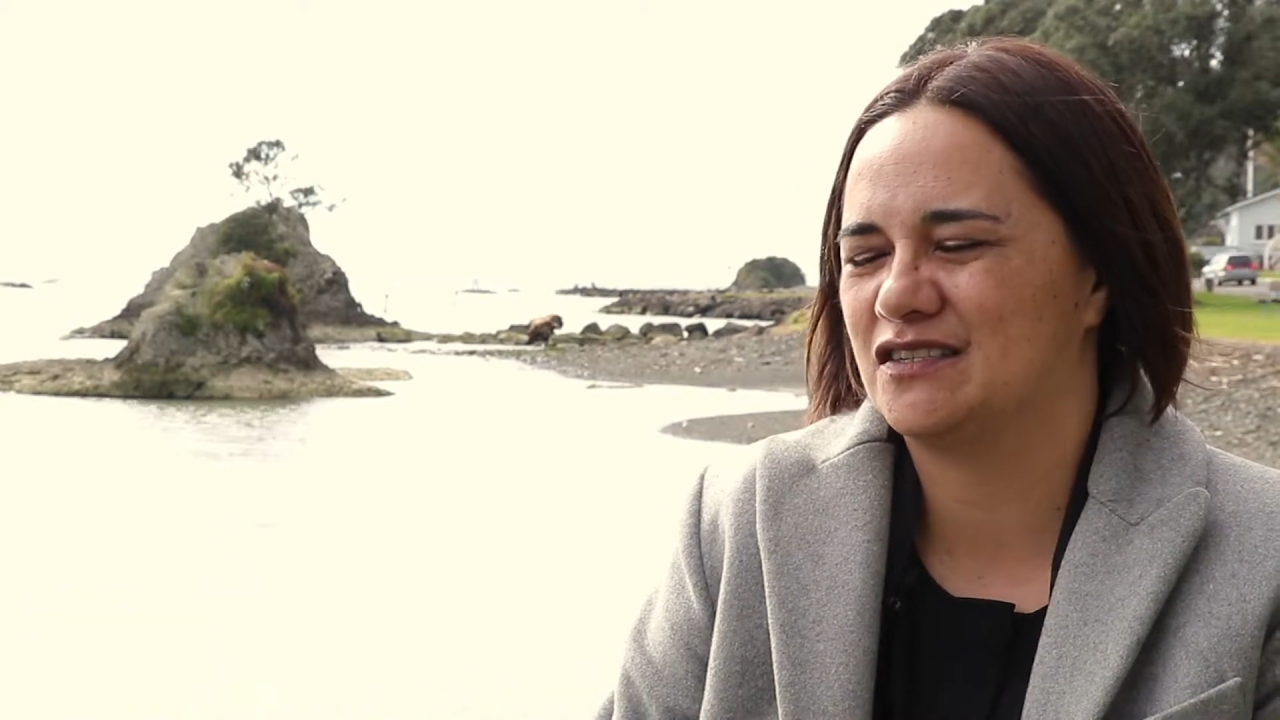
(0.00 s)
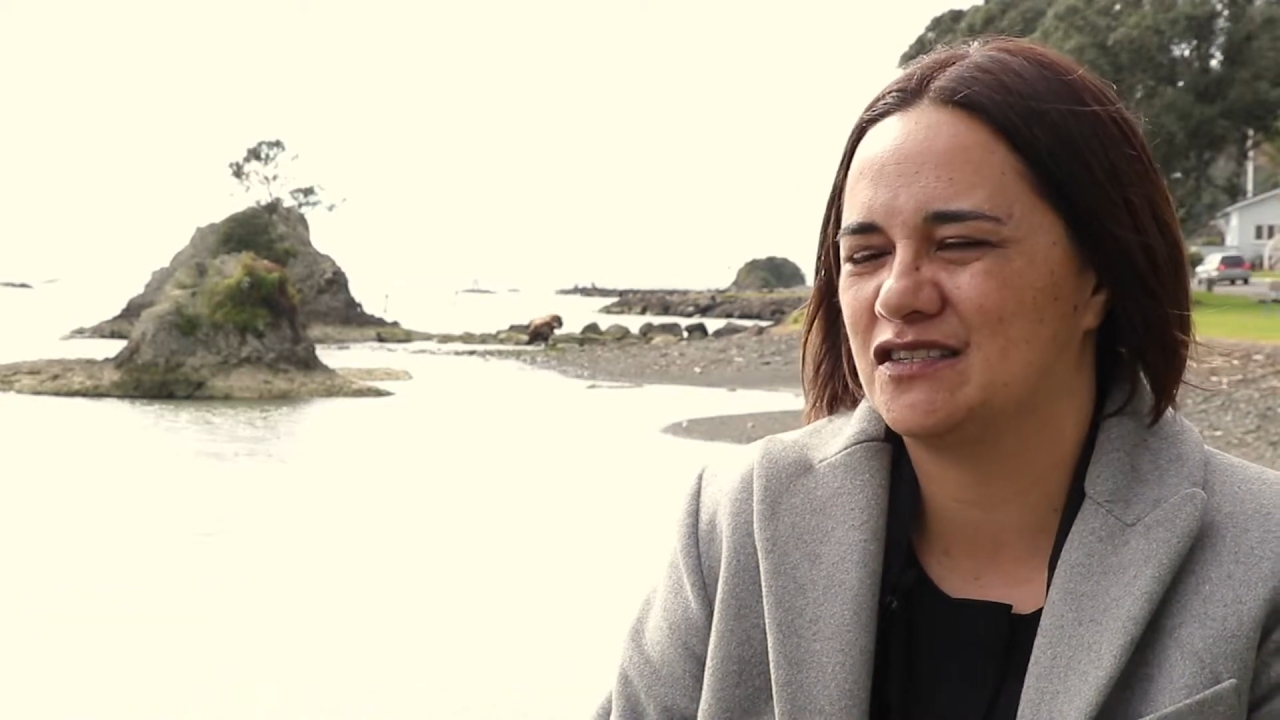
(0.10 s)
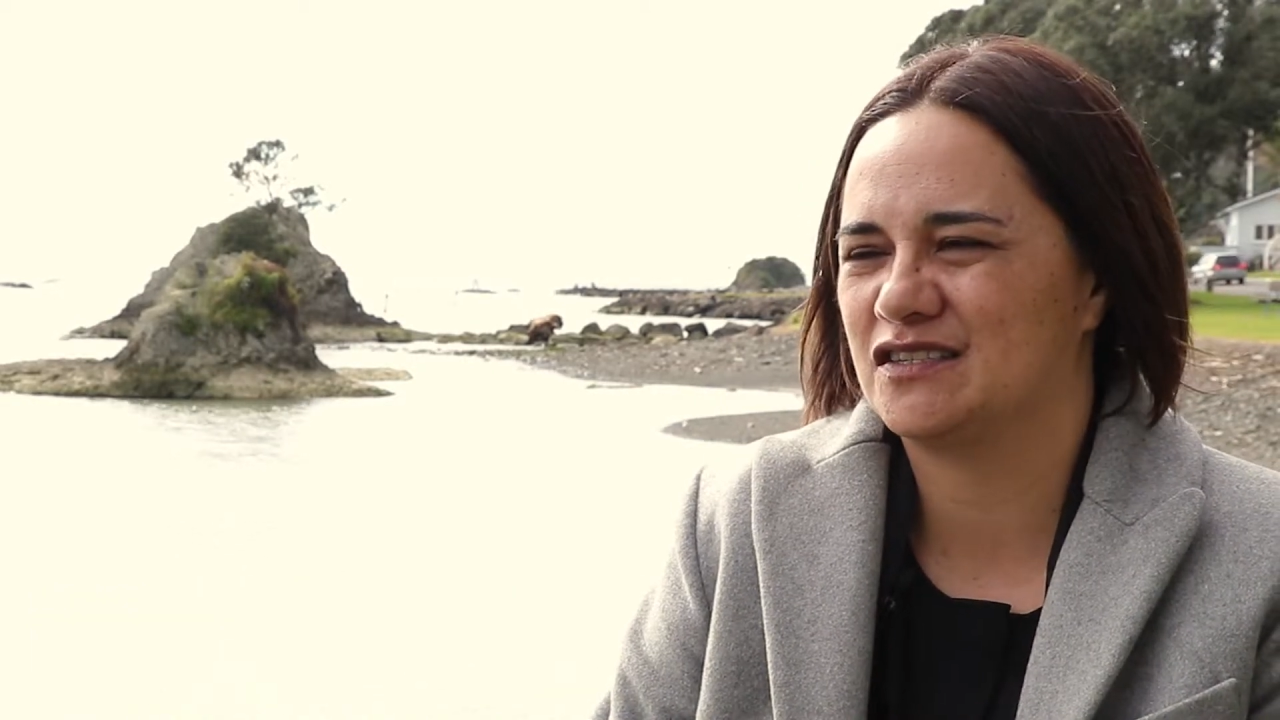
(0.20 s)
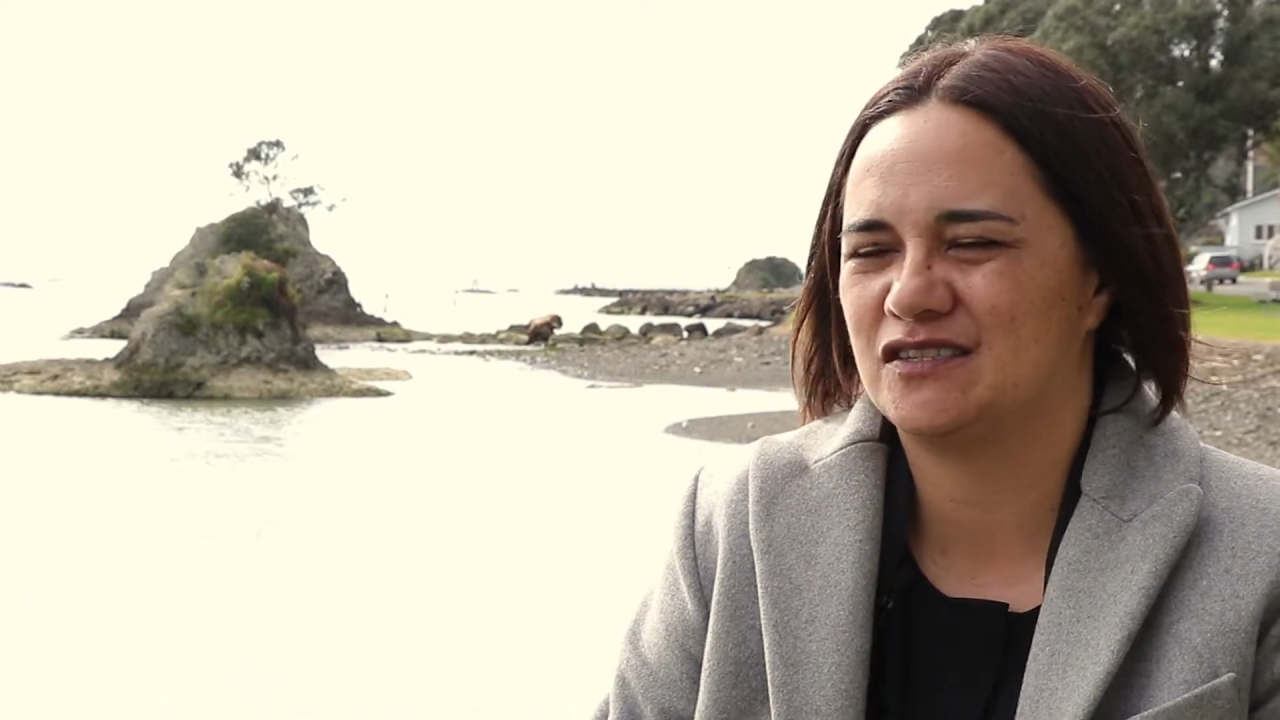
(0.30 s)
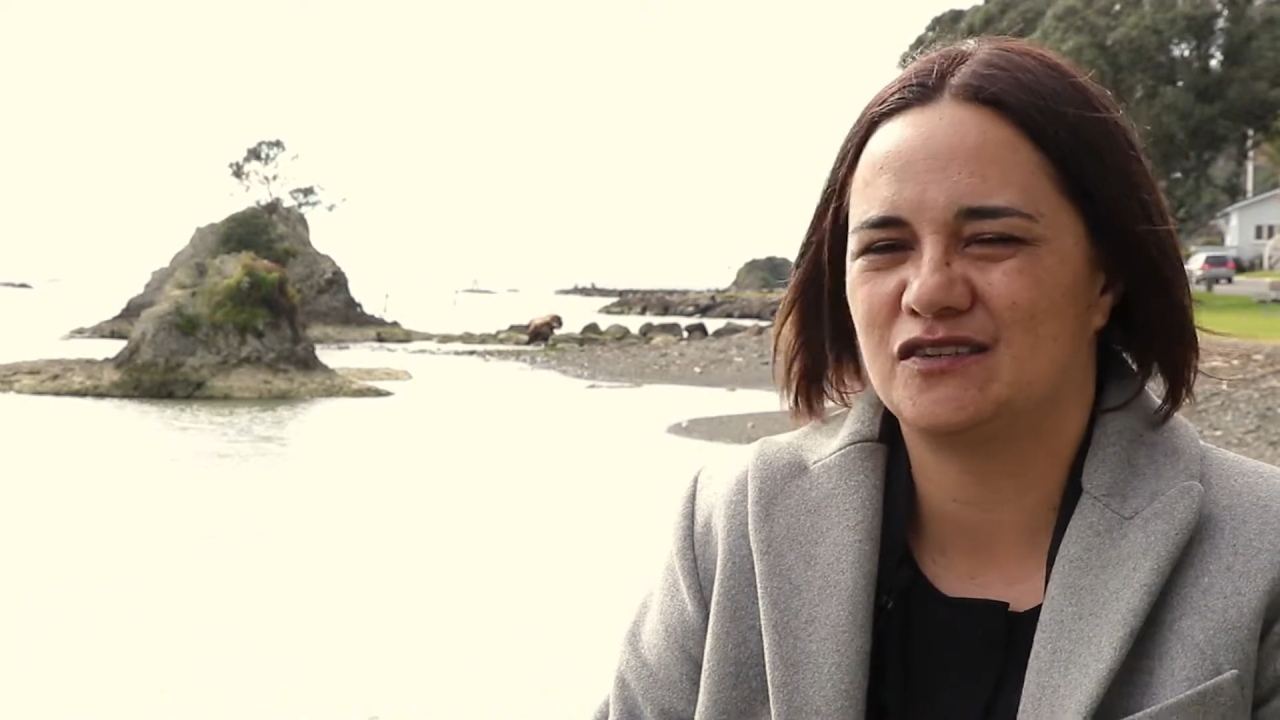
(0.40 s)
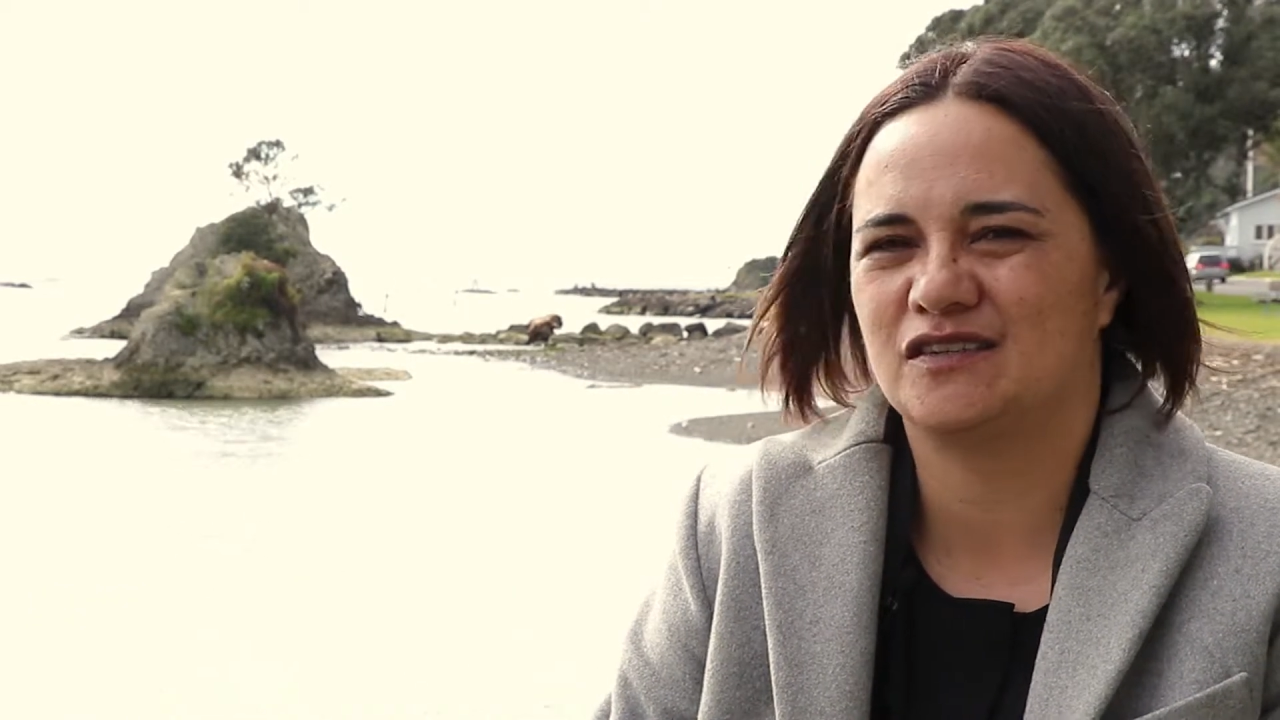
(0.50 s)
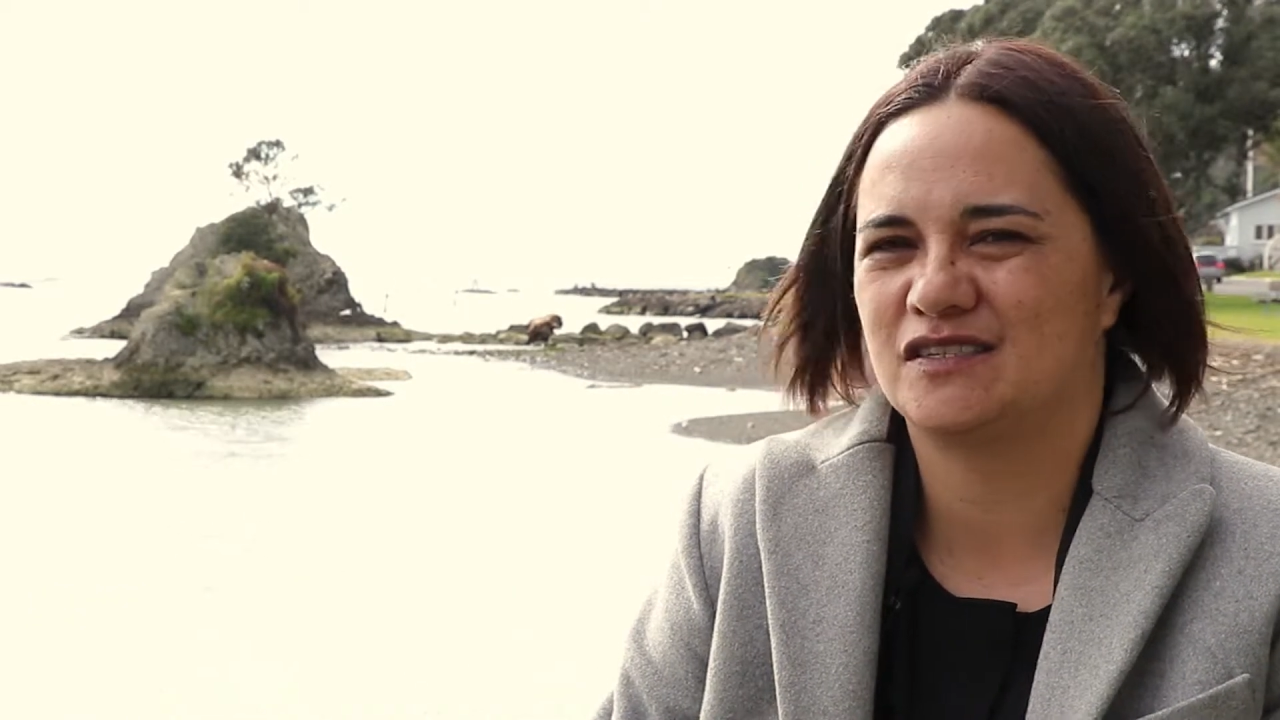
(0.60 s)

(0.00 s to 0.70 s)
to just do